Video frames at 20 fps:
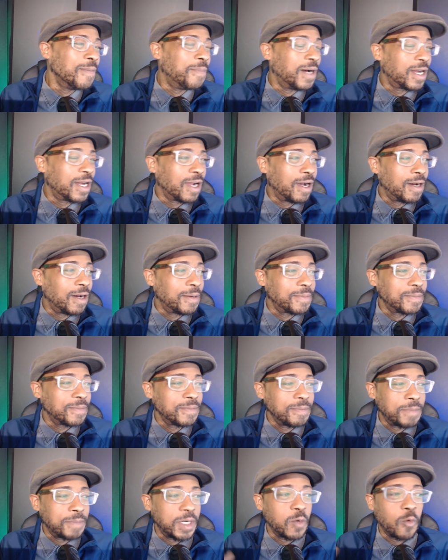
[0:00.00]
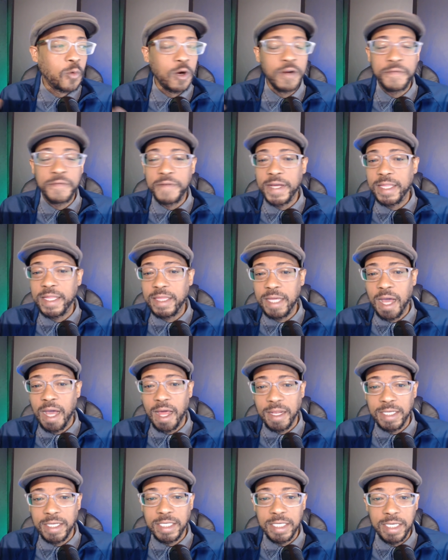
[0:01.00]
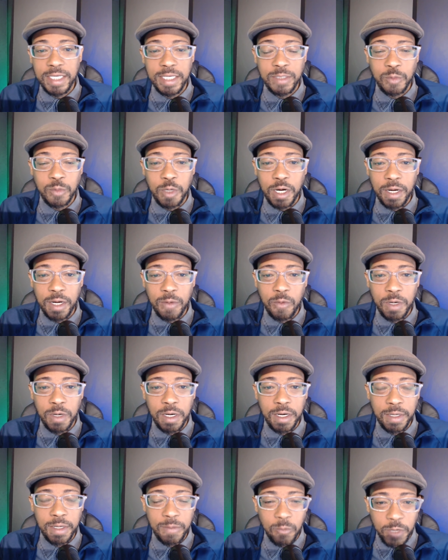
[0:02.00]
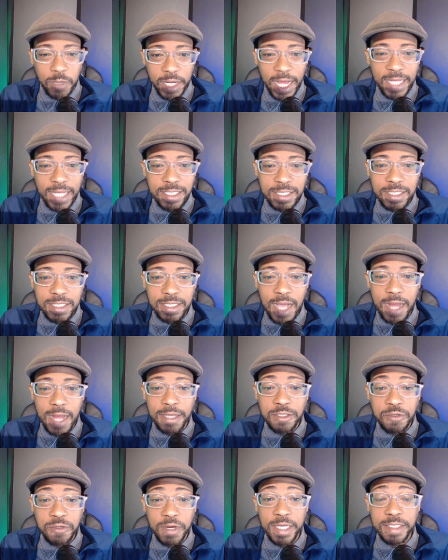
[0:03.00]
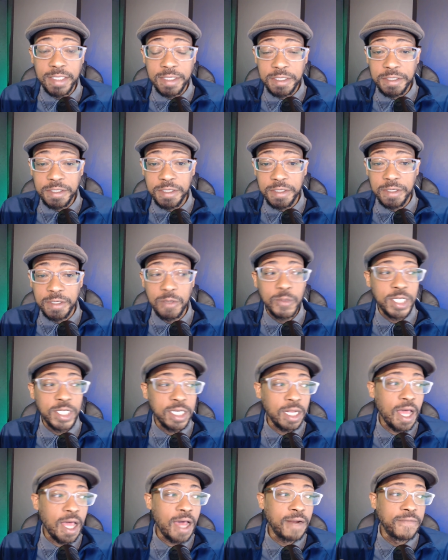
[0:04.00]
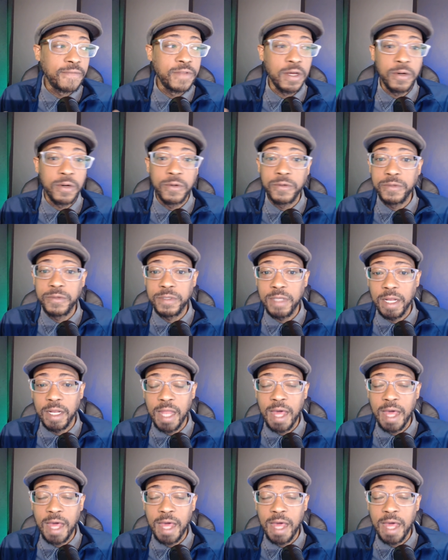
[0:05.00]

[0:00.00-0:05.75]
But um, but a word of faith theology is where where where that kind of transitioned to, which a lot of those,